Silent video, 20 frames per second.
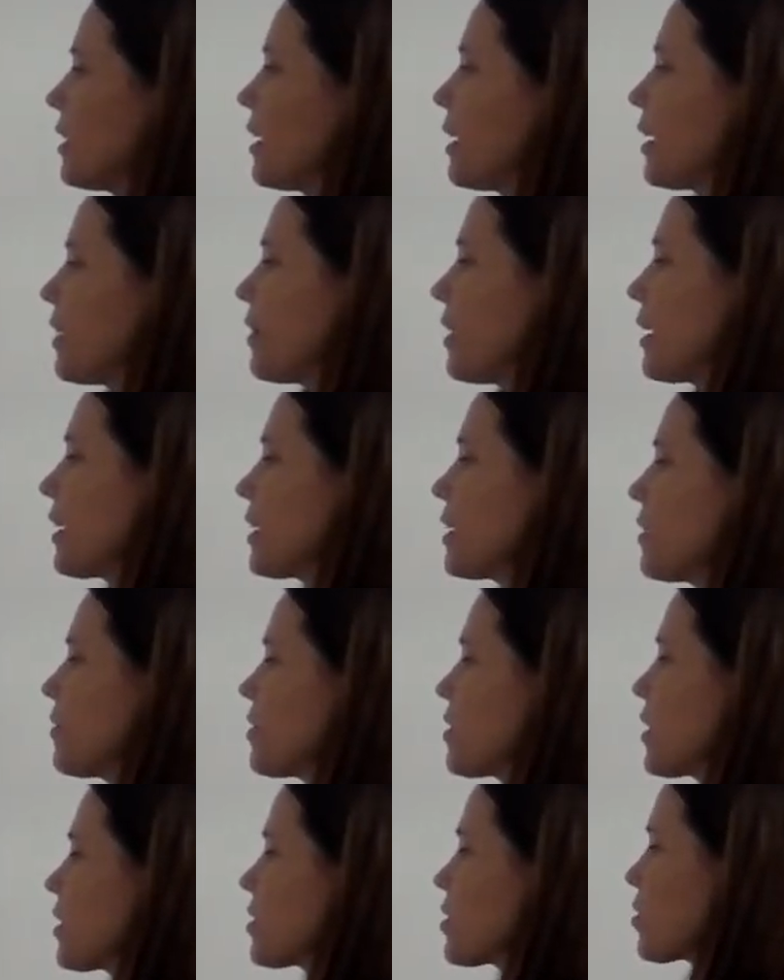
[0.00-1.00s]
and that gives
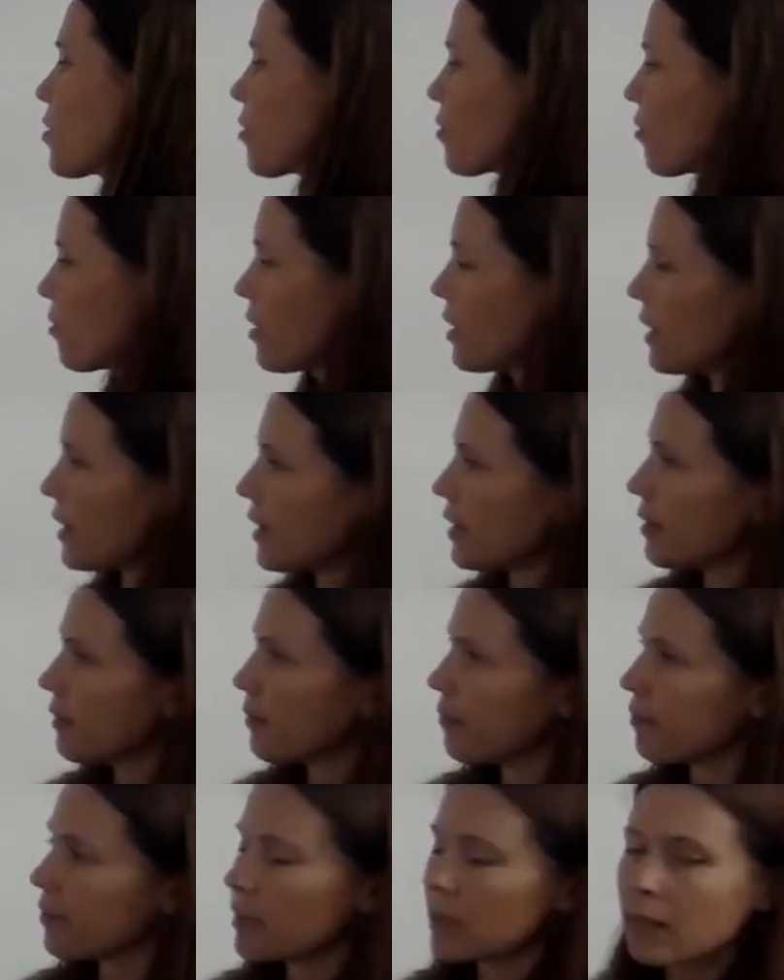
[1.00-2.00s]
us 3.
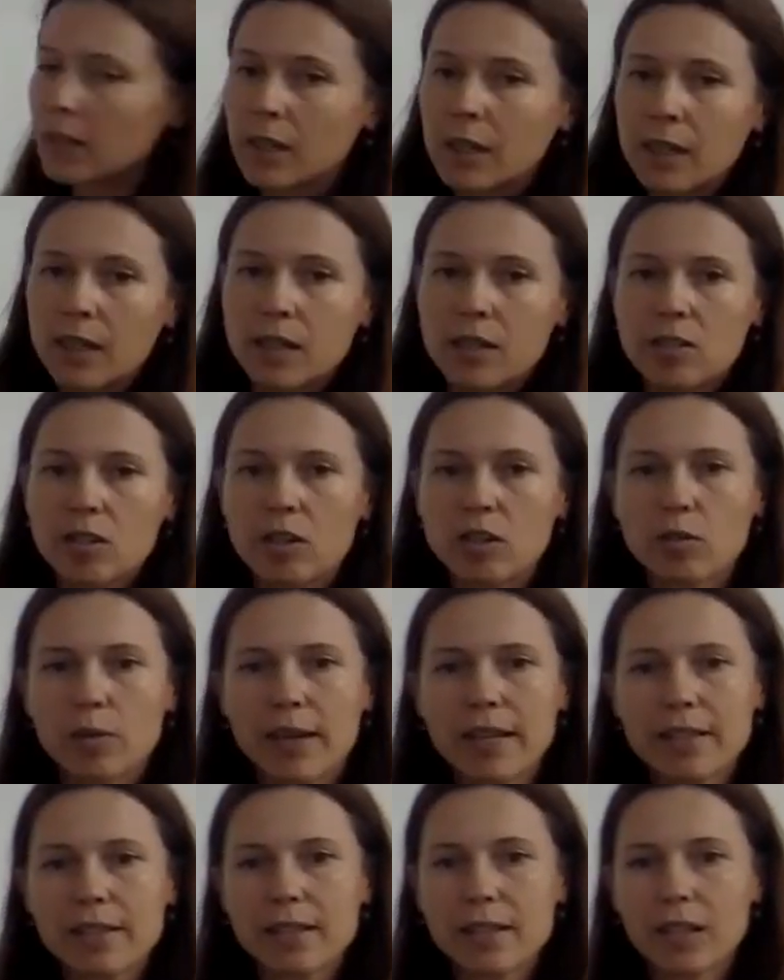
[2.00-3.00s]
So to
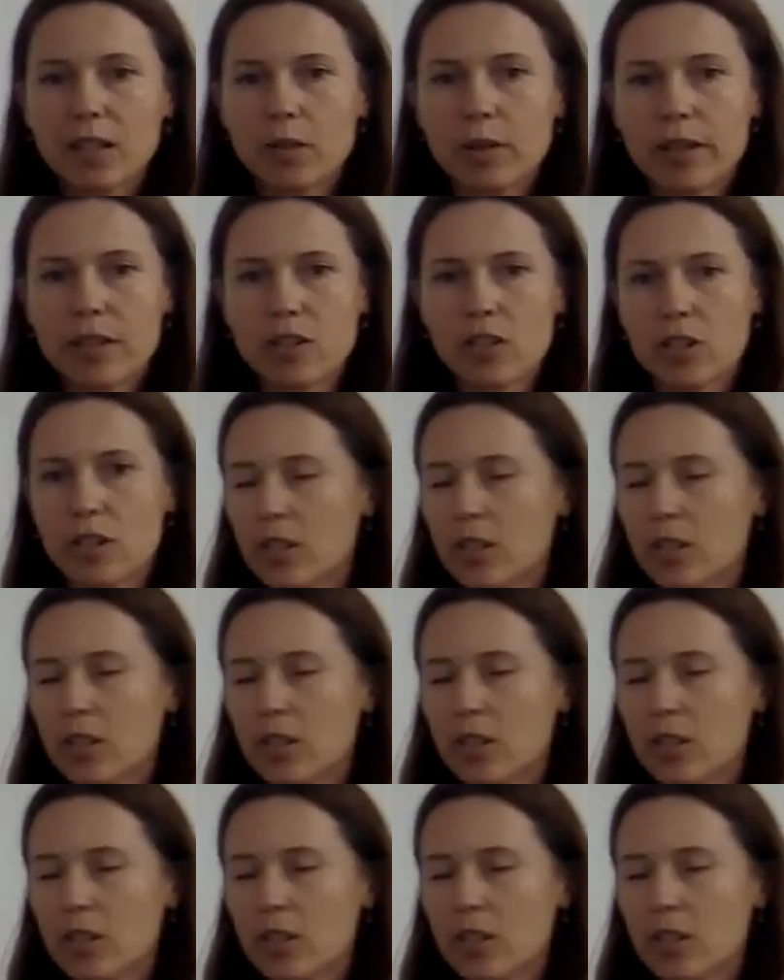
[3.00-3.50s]
answer the question,